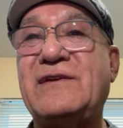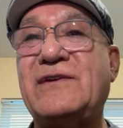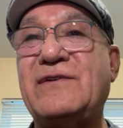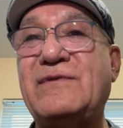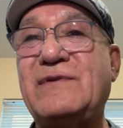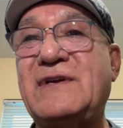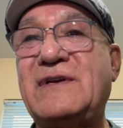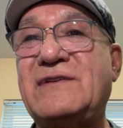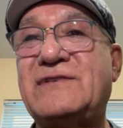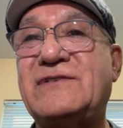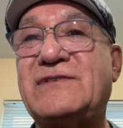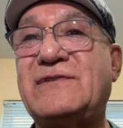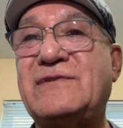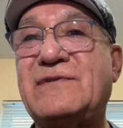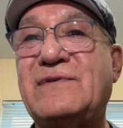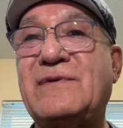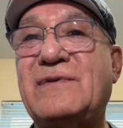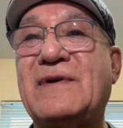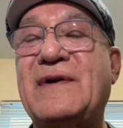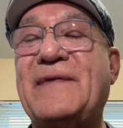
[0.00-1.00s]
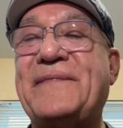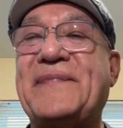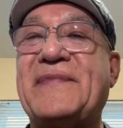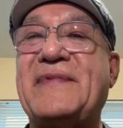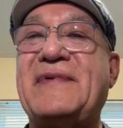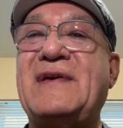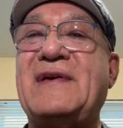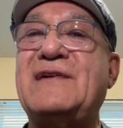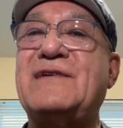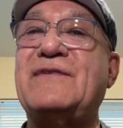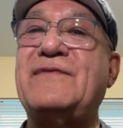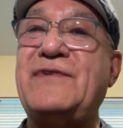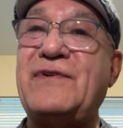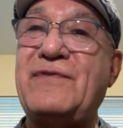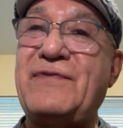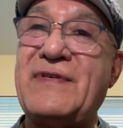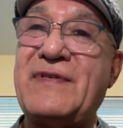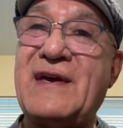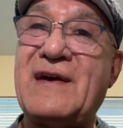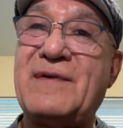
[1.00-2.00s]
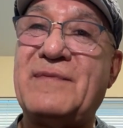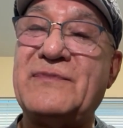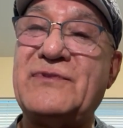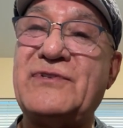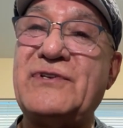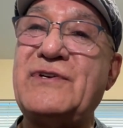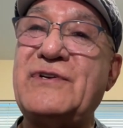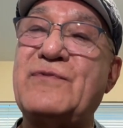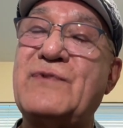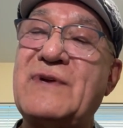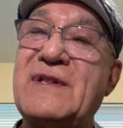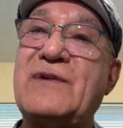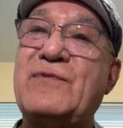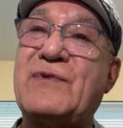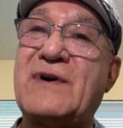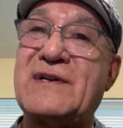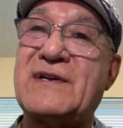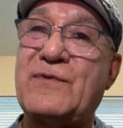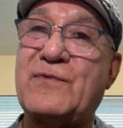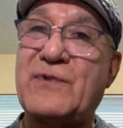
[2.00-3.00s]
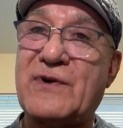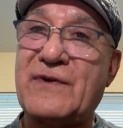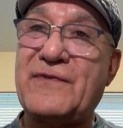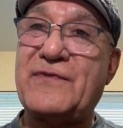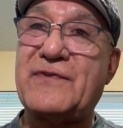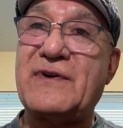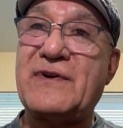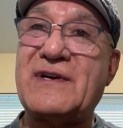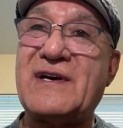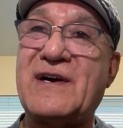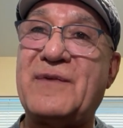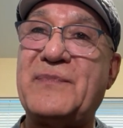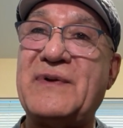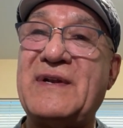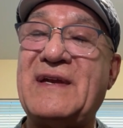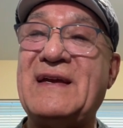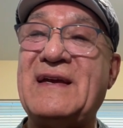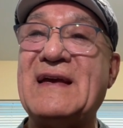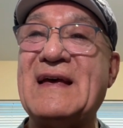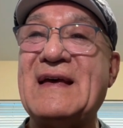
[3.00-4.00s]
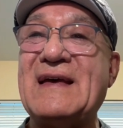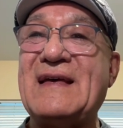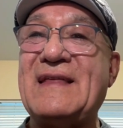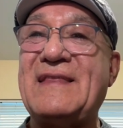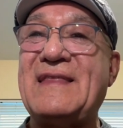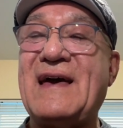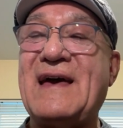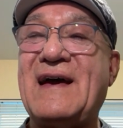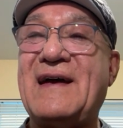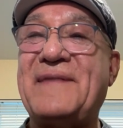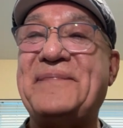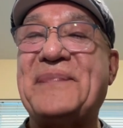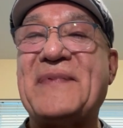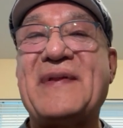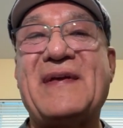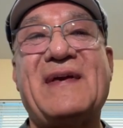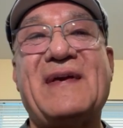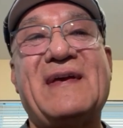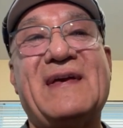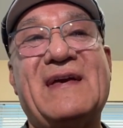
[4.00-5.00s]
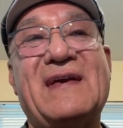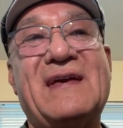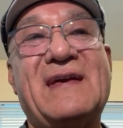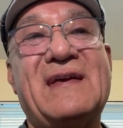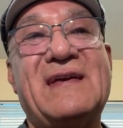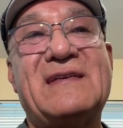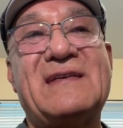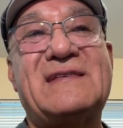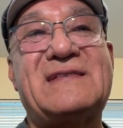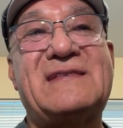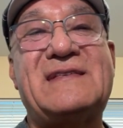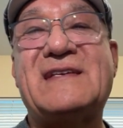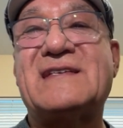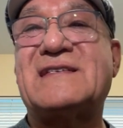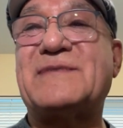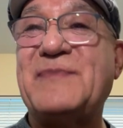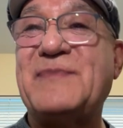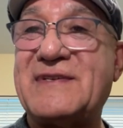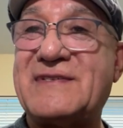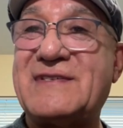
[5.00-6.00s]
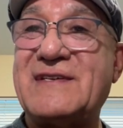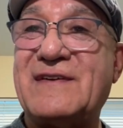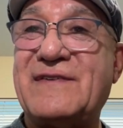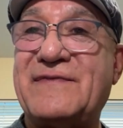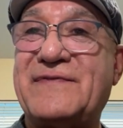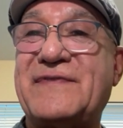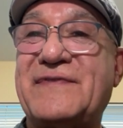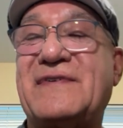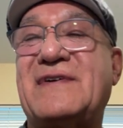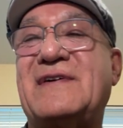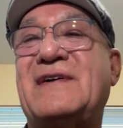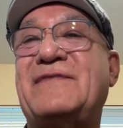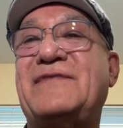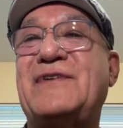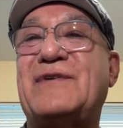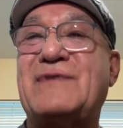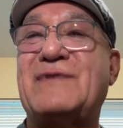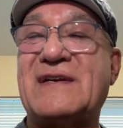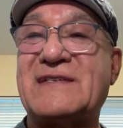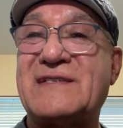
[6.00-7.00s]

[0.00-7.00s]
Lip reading: You need to interview them. Do you really want to work for a company that is dismissive of your